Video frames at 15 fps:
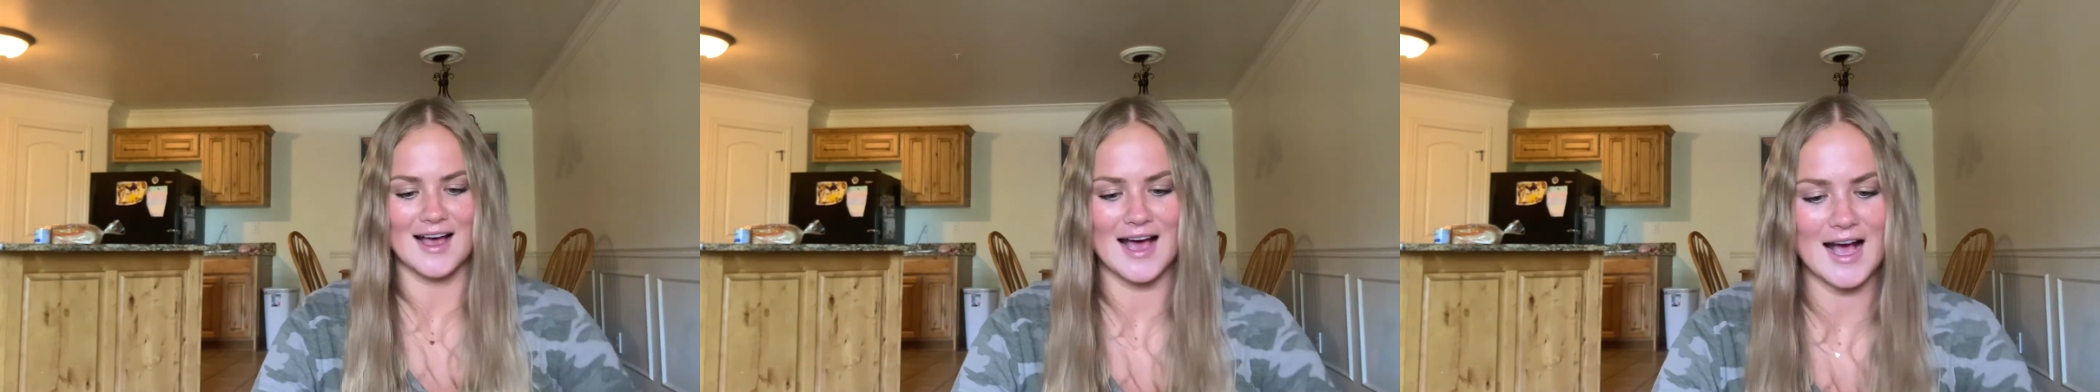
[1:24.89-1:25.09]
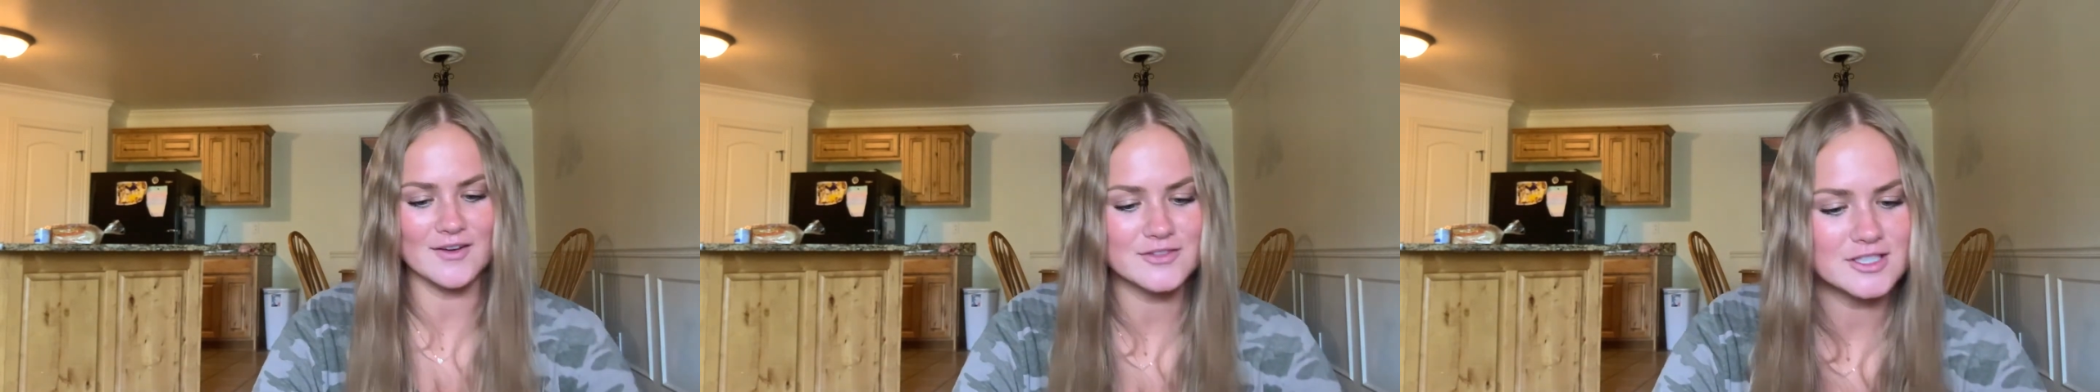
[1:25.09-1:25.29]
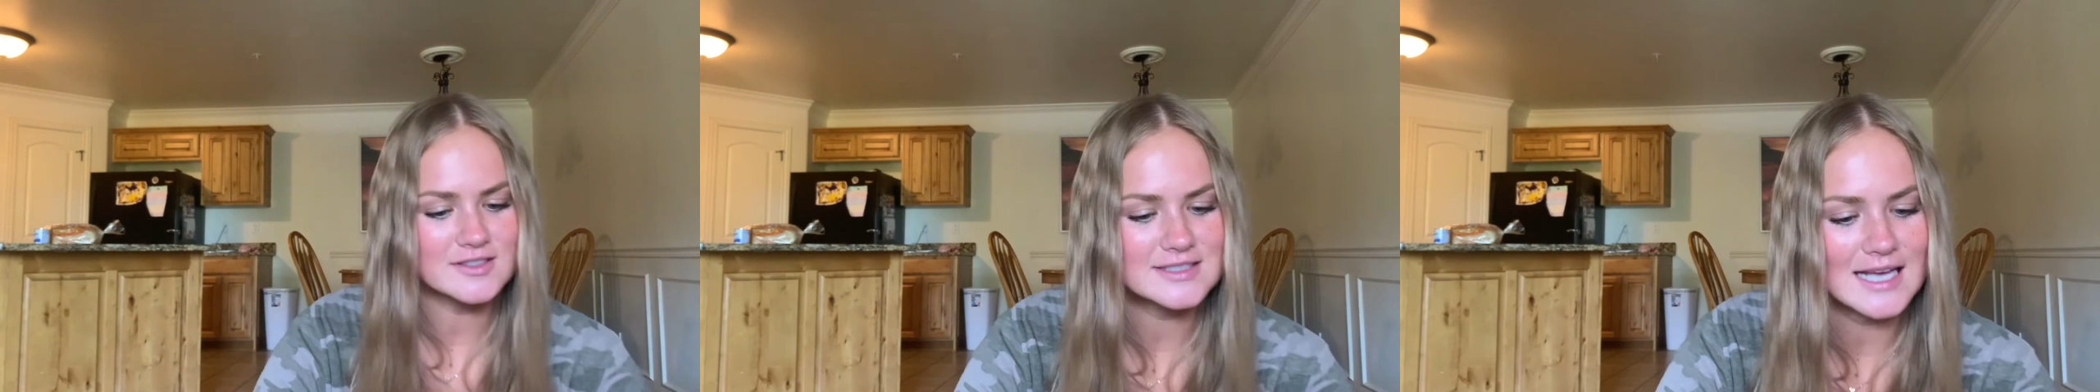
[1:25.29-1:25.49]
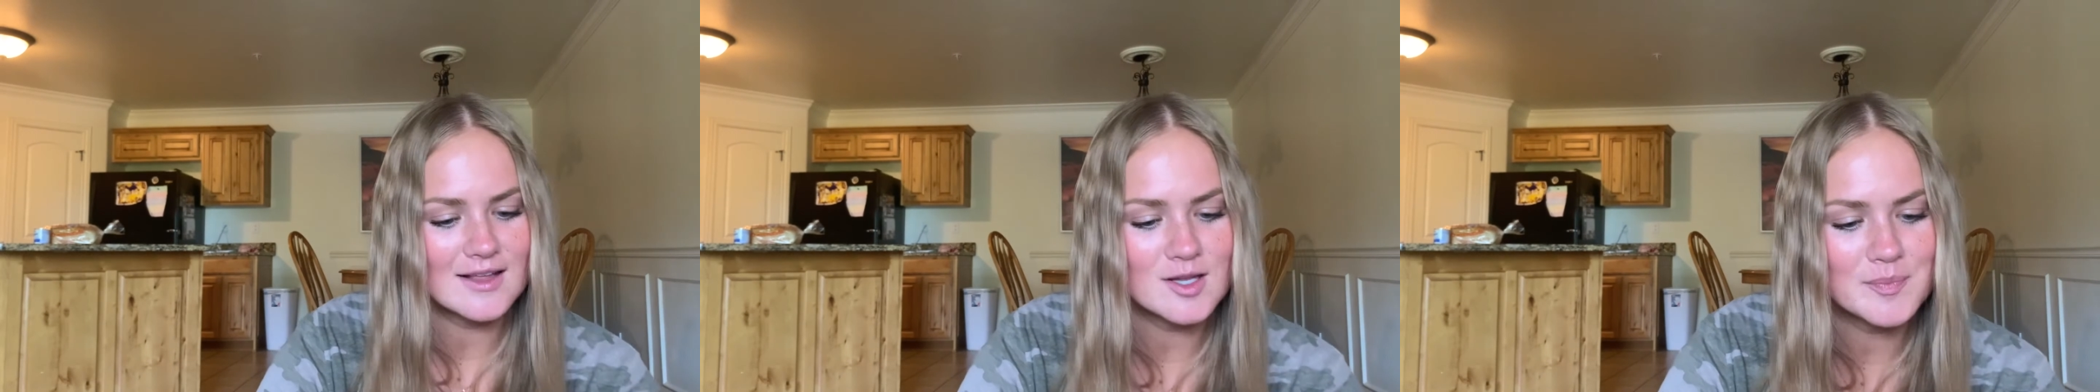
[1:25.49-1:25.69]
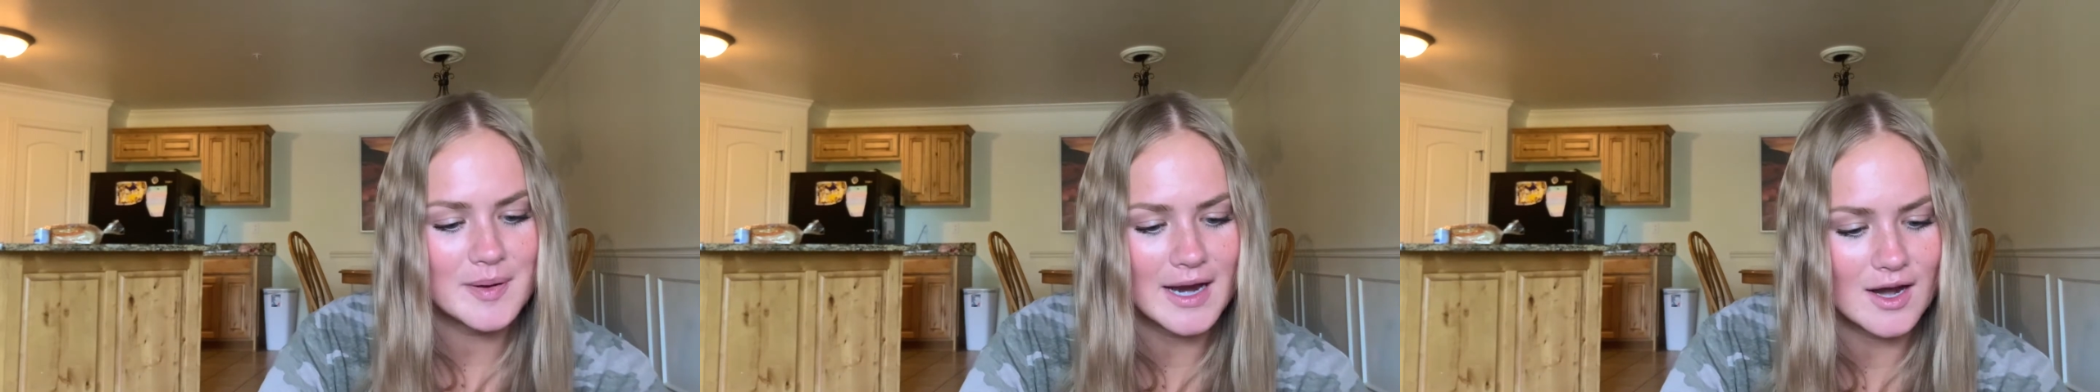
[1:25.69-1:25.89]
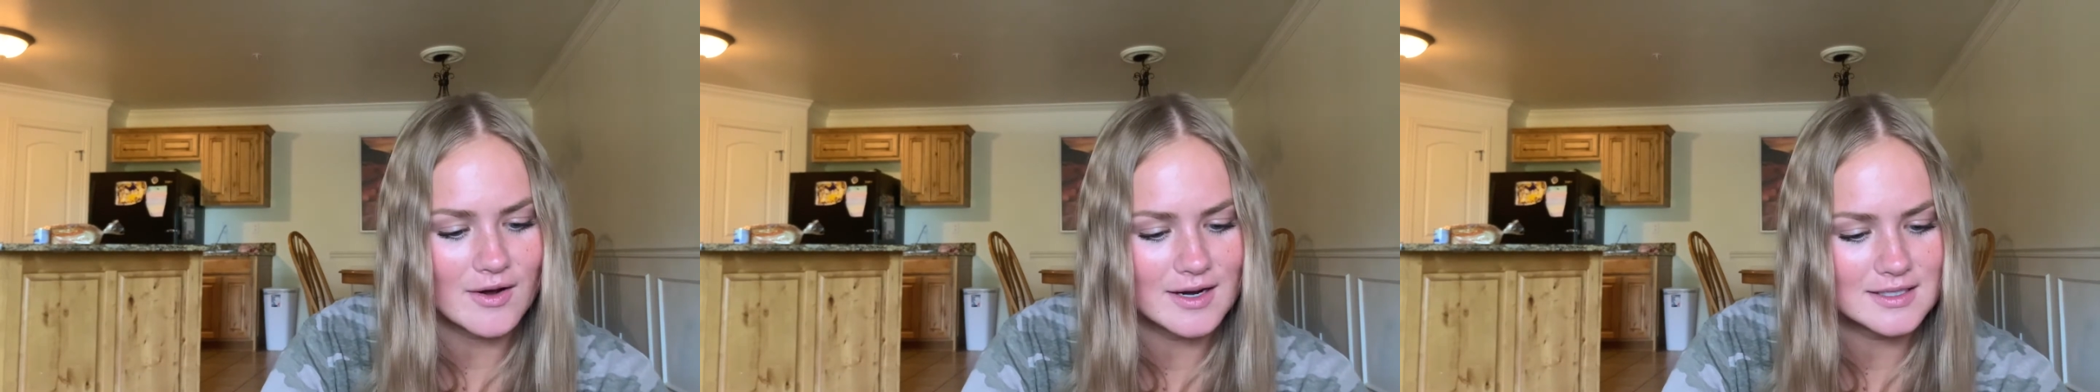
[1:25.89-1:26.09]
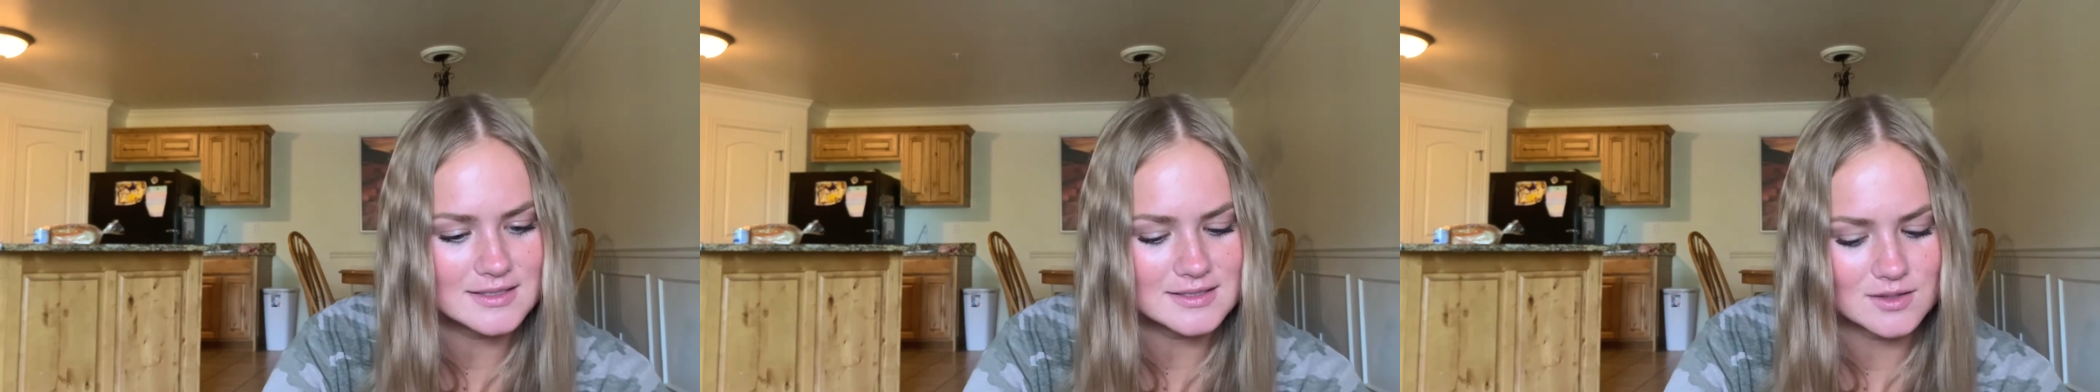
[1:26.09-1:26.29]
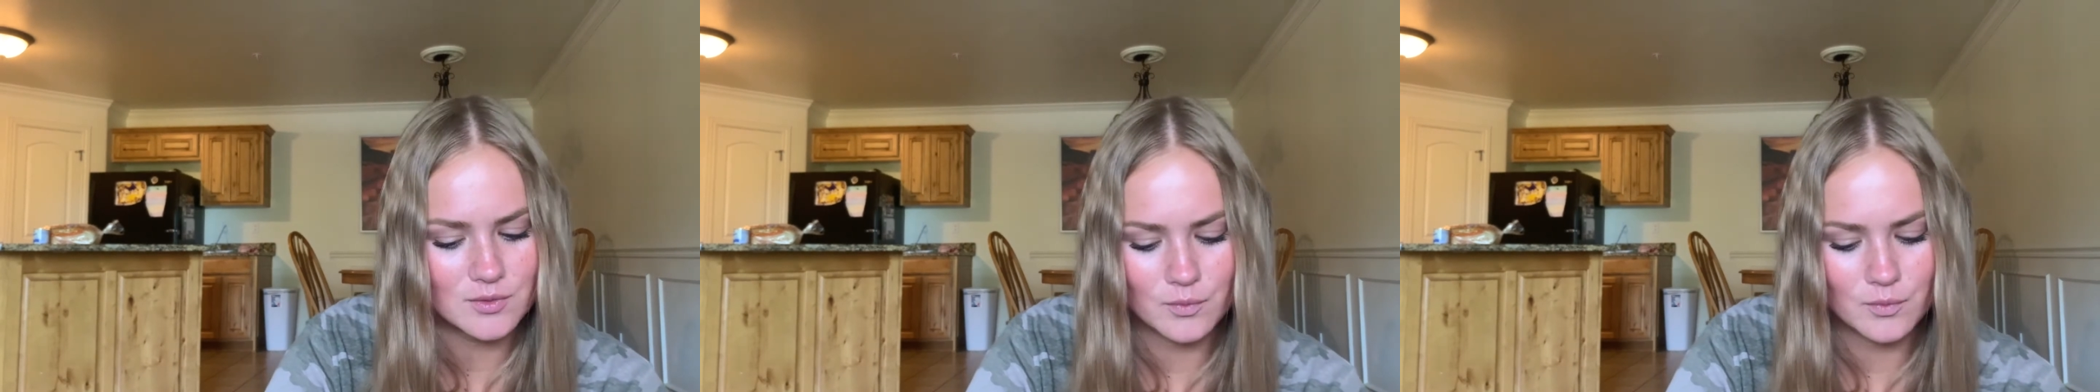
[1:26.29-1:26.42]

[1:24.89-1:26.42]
After you tell a parent